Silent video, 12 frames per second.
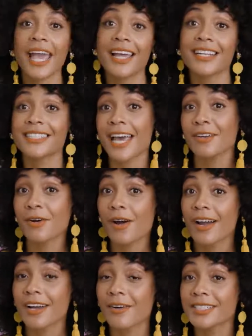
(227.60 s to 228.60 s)
And a title
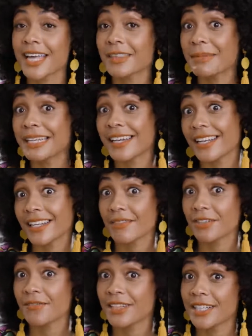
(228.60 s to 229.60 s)
card goes at the beginning
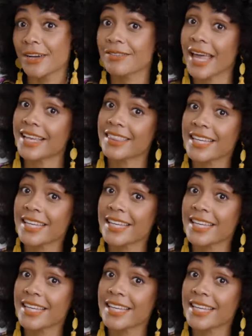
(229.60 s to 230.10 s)
of your video like